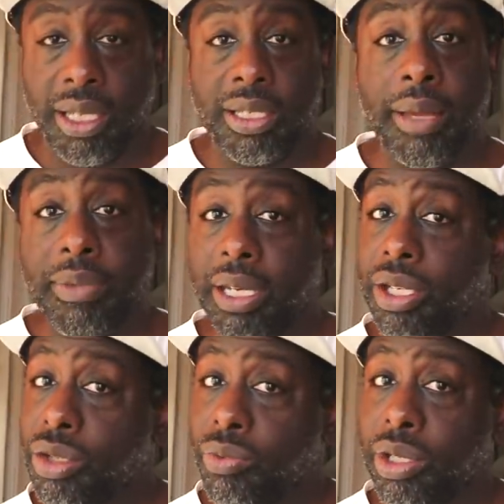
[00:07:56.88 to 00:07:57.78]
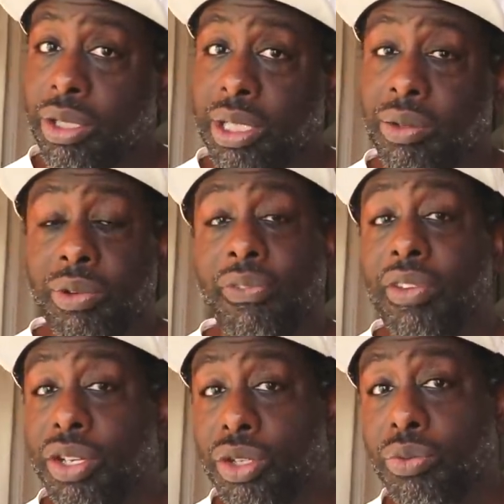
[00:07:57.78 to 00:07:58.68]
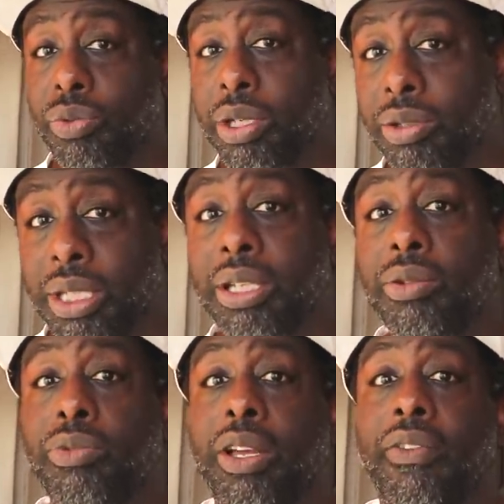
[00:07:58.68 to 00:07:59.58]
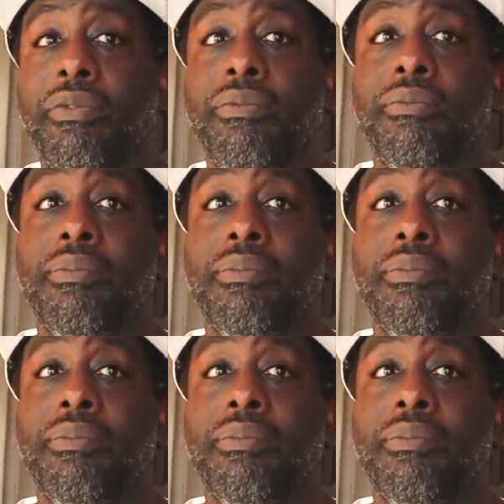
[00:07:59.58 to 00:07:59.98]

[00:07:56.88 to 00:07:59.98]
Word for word: Something that you will deal with is you will deal with